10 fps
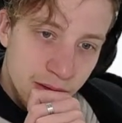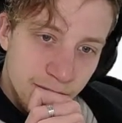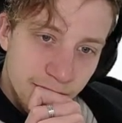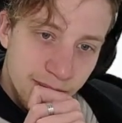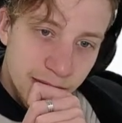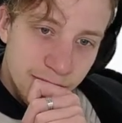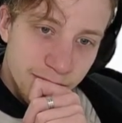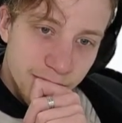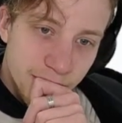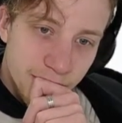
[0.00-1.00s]
What makes
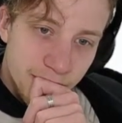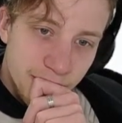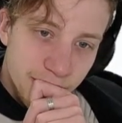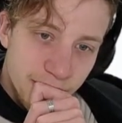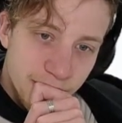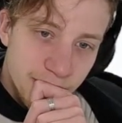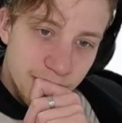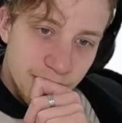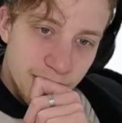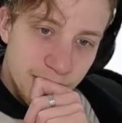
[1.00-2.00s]
world
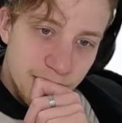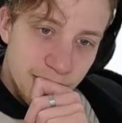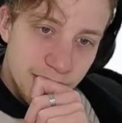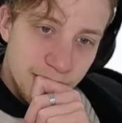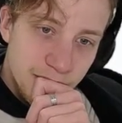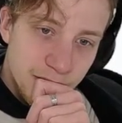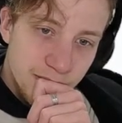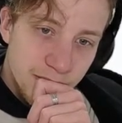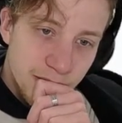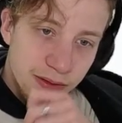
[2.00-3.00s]
interesting to
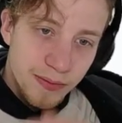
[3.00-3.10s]
explore?